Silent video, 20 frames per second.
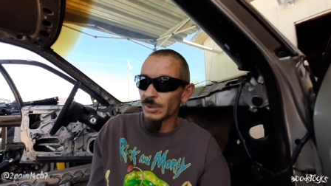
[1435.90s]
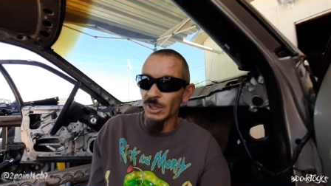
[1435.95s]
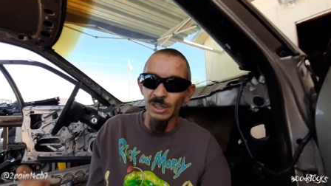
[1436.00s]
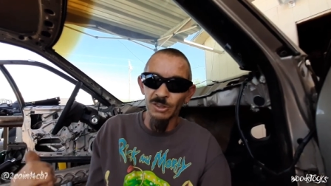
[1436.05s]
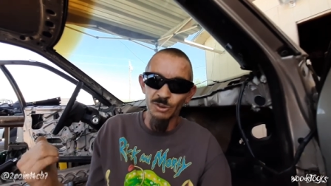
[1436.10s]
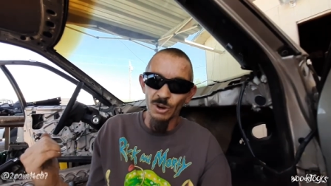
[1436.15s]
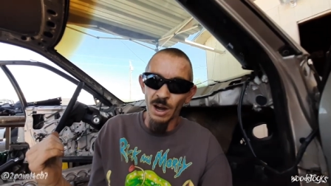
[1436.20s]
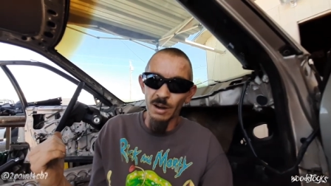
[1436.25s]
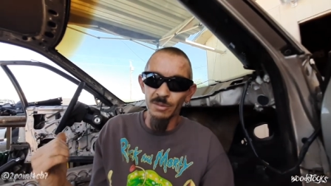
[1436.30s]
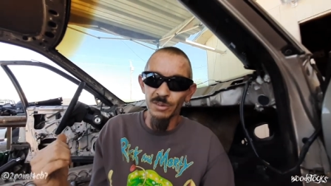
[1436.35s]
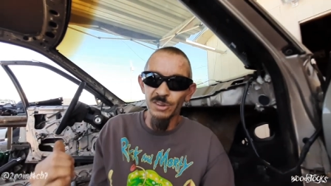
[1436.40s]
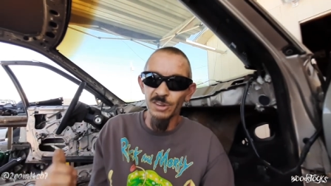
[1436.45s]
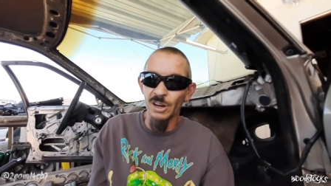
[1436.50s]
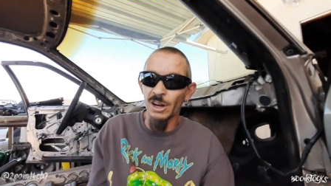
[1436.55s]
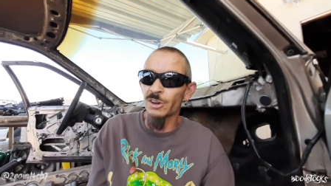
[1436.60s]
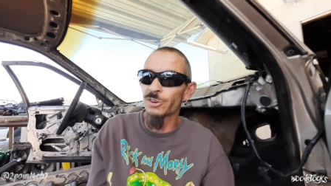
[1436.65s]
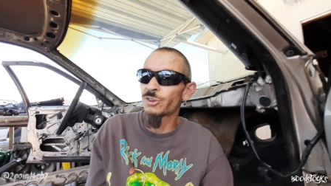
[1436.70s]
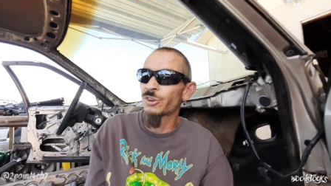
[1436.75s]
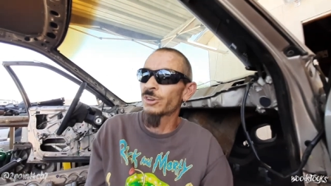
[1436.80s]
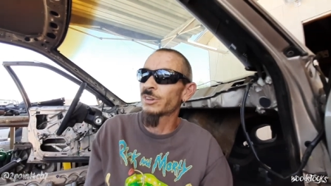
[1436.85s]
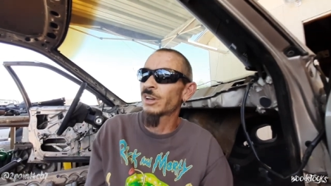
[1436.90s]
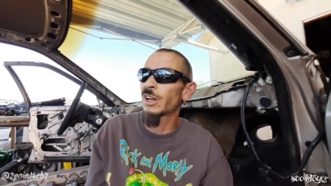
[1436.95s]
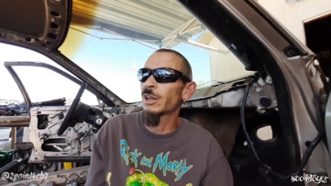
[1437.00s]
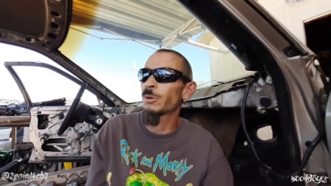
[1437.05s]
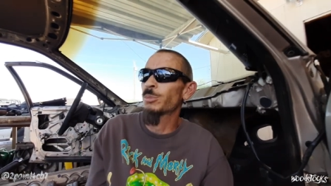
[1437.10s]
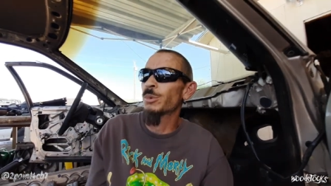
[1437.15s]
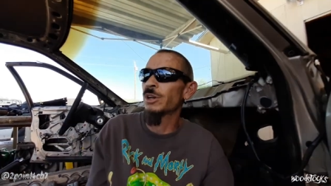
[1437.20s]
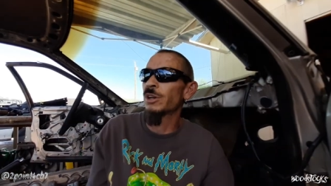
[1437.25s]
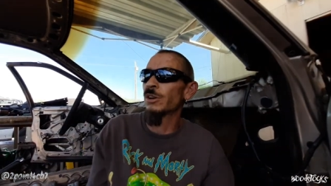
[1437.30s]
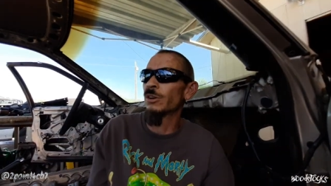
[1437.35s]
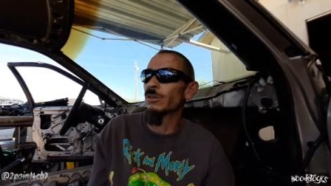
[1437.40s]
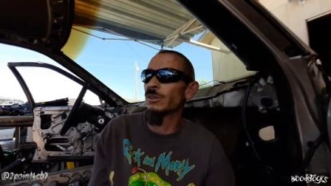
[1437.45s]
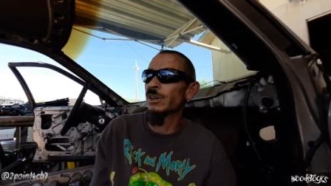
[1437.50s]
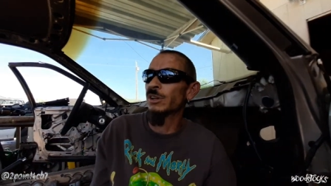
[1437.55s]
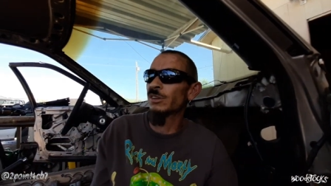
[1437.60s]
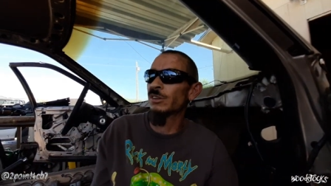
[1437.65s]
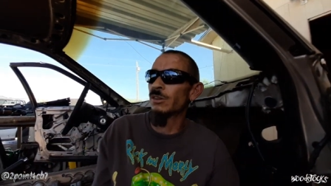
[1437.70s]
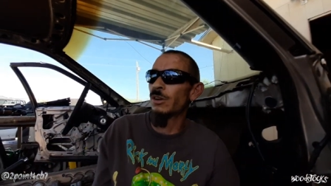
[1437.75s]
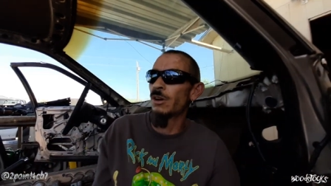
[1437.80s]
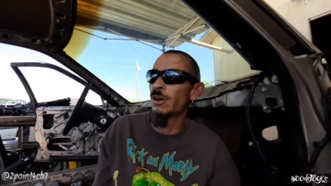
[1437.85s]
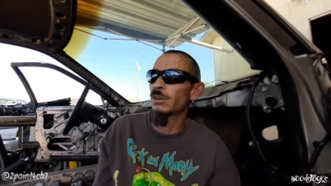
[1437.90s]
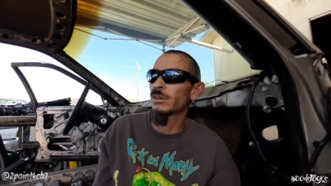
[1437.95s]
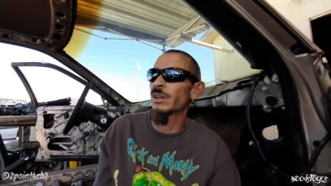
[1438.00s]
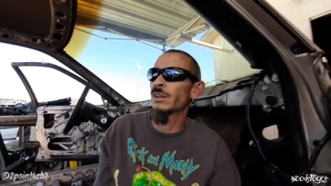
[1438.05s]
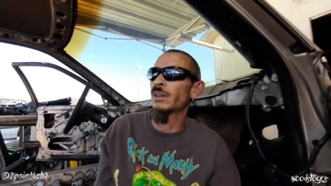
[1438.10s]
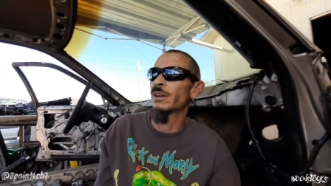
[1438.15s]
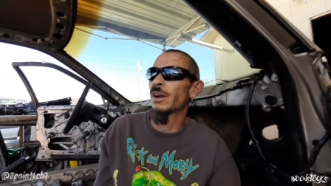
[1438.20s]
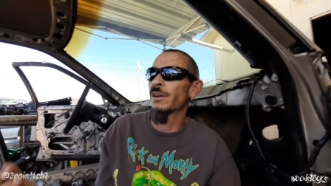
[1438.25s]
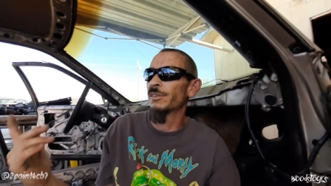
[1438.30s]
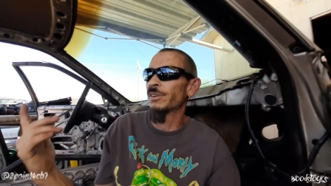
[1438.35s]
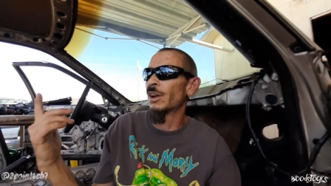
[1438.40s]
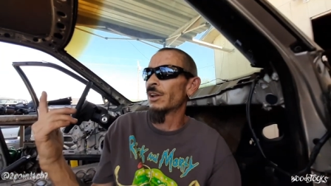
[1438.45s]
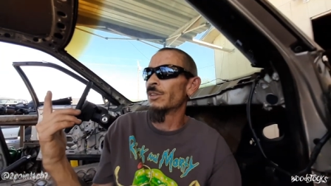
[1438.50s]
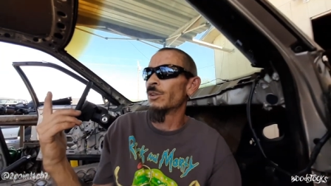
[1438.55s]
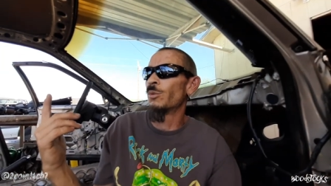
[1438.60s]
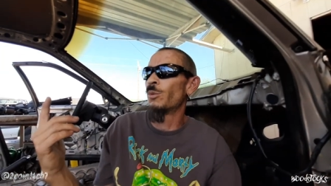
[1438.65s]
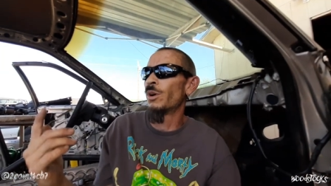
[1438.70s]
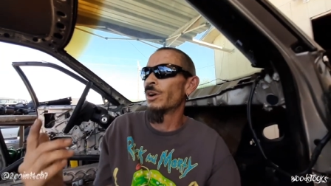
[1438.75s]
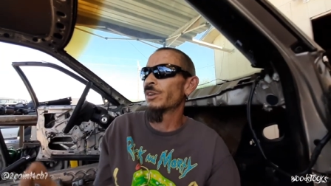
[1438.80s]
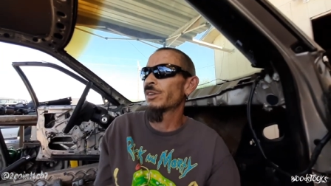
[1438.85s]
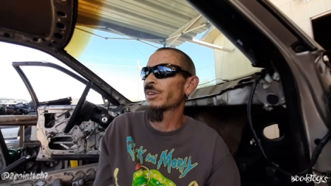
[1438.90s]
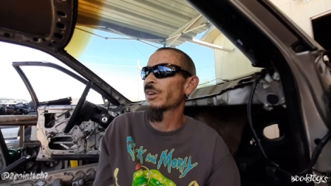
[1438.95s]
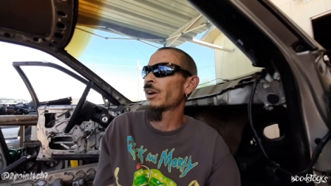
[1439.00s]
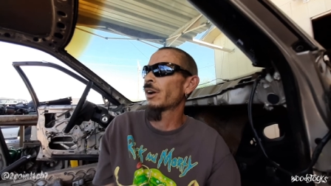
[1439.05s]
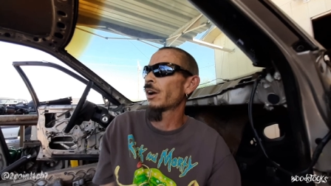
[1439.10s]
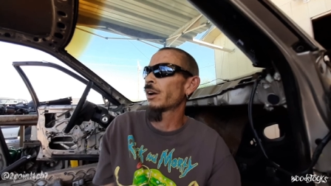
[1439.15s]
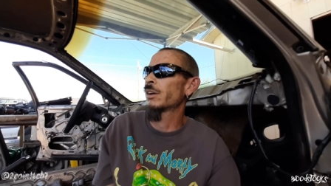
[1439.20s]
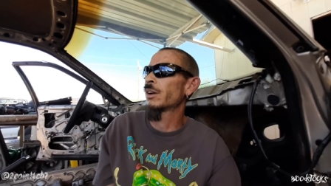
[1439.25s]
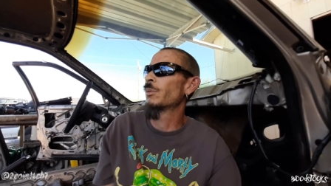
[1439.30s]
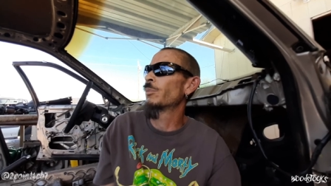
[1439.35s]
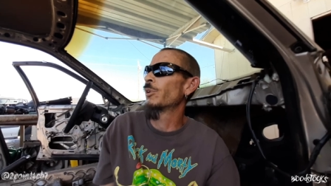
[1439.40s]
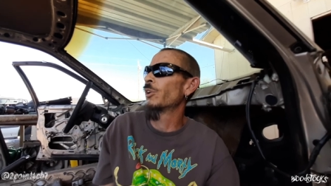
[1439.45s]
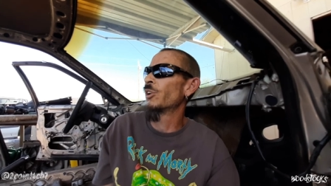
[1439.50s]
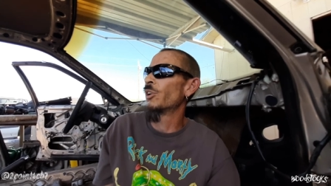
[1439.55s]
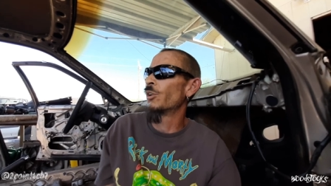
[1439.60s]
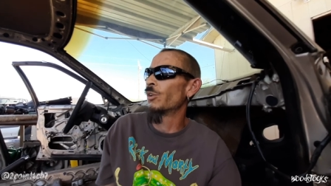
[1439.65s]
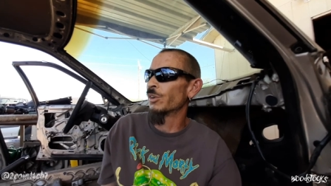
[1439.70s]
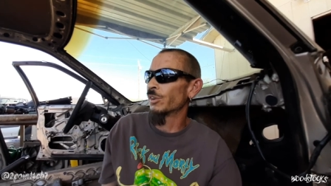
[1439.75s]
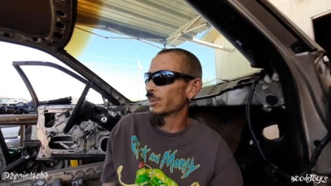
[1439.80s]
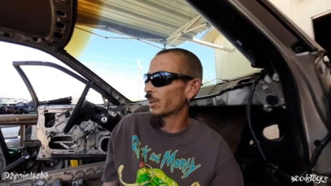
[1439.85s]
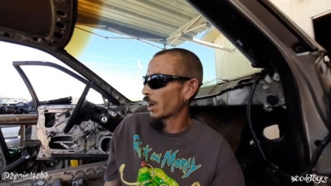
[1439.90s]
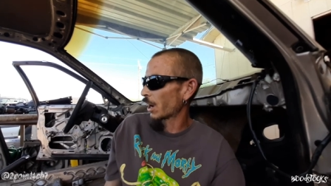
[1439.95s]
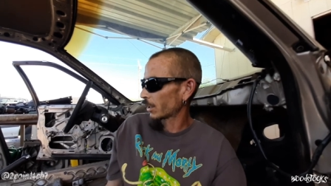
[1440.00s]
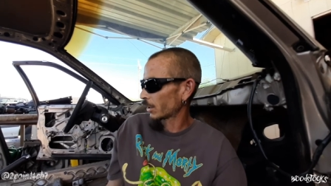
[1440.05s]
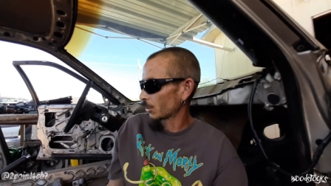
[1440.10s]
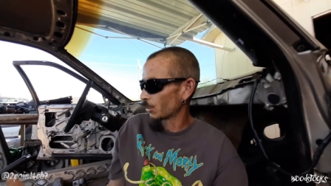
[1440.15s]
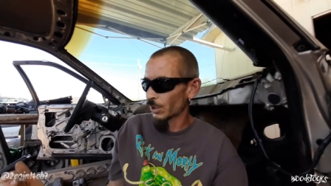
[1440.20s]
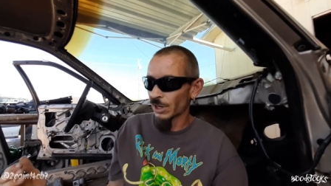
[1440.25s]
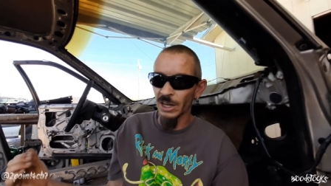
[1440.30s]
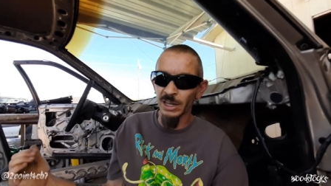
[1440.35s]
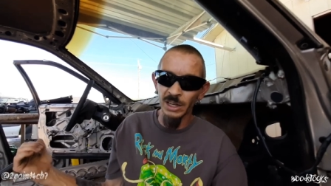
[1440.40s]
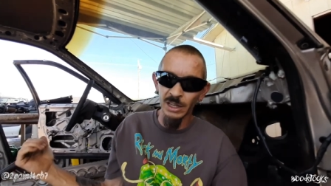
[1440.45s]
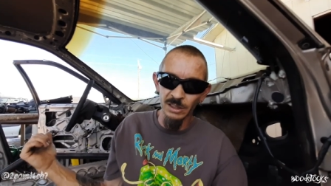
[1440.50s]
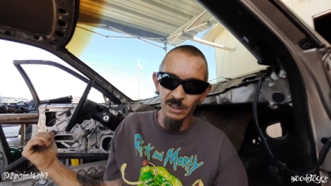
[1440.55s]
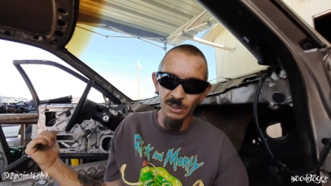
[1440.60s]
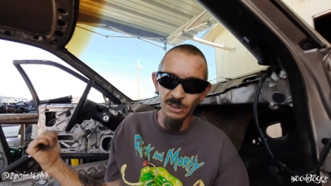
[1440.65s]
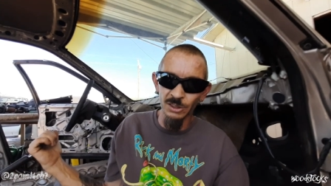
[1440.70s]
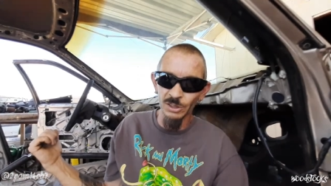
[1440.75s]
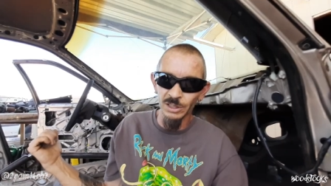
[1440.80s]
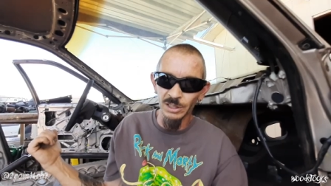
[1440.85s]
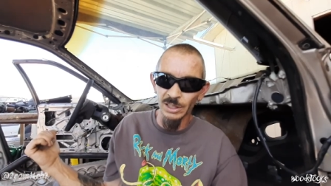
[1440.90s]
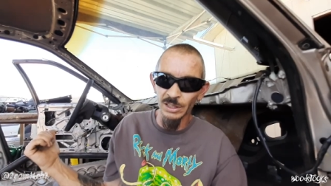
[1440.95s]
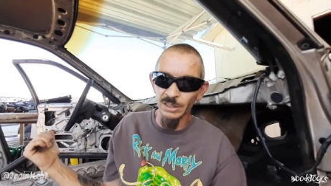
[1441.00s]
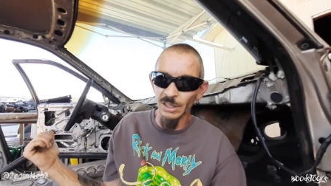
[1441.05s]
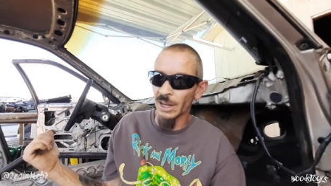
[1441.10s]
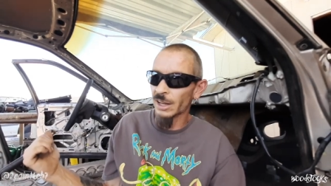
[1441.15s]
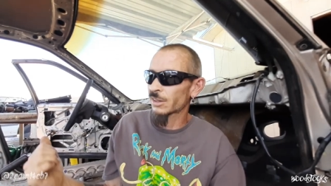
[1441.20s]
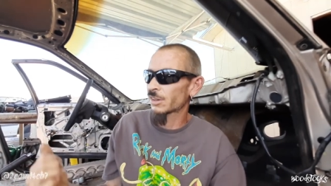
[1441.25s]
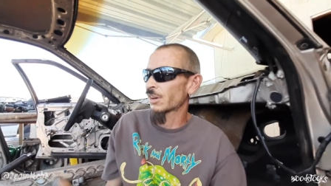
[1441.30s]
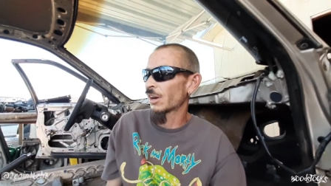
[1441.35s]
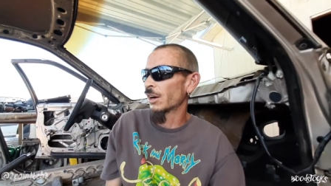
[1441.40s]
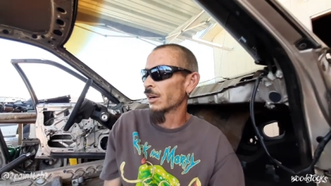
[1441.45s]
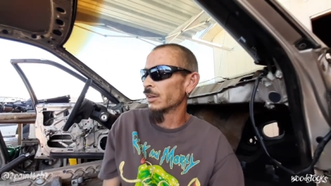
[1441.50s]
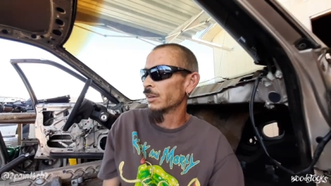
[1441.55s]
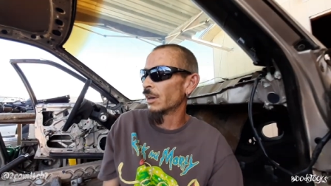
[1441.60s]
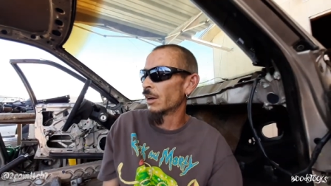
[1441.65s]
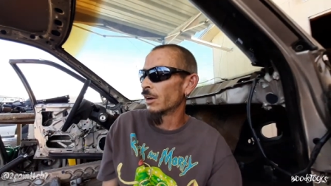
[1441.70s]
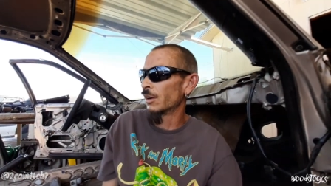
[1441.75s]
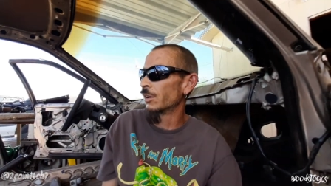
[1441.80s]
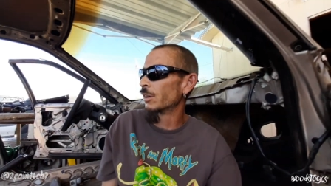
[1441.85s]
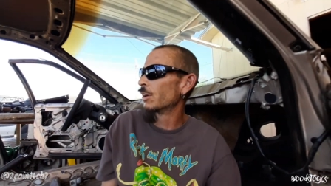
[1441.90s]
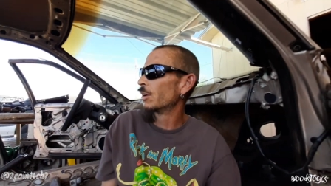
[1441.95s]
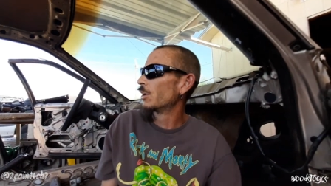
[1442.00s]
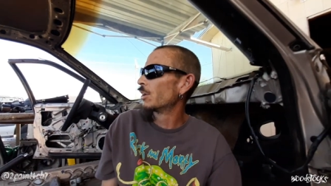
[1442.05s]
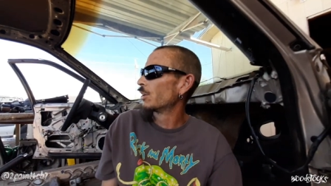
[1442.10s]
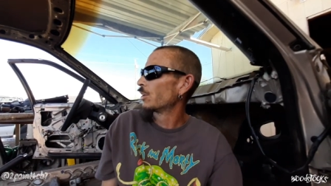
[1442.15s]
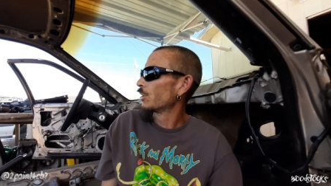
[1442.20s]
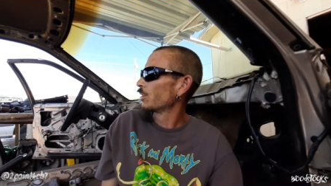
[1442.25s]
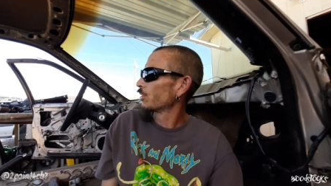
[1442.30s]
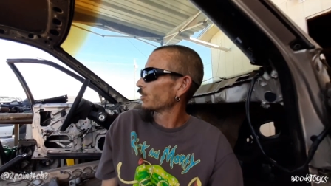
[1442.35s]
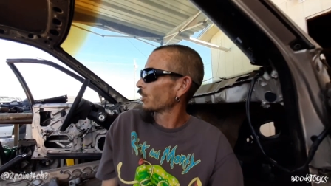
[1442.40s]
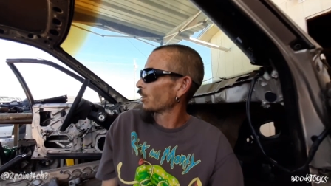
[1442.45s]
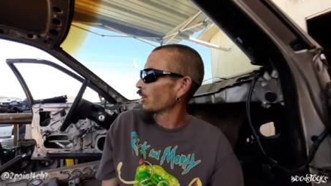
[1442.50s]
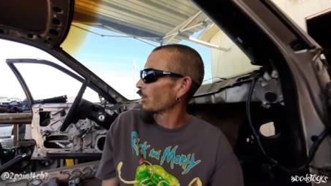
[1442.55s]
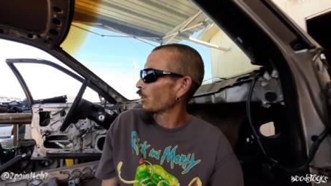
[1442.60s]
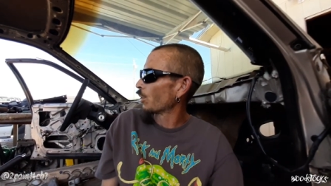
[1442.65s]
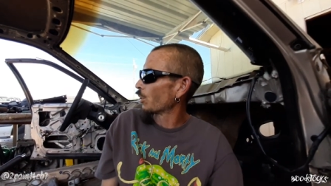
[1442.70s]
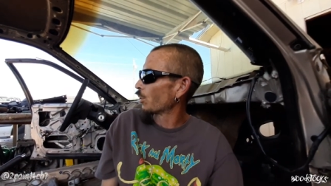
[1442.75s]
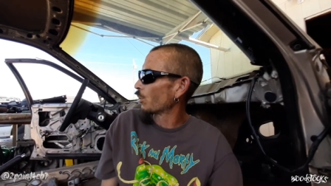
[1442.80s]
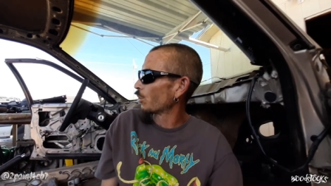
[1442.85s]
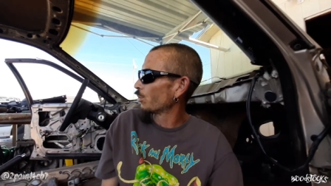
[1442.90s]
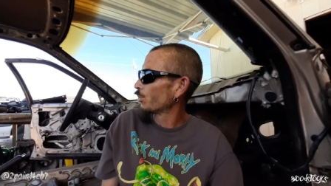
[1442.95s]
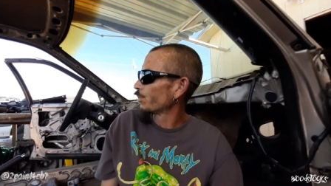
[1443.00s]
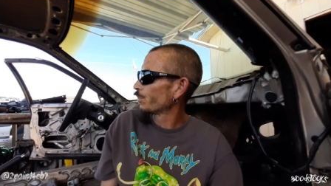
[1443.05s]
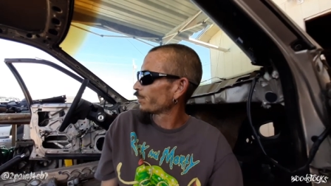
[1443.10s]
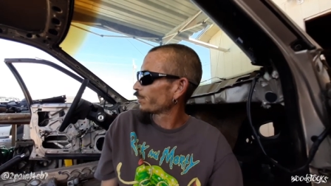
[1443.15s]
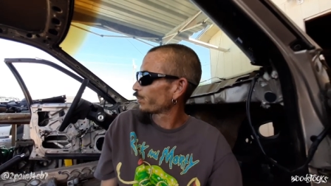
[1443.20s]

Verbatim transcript: the driver's side shouldn't take me nearly as long now that I've done the one side and I'm going to know exactly what I need to do to get that side done. So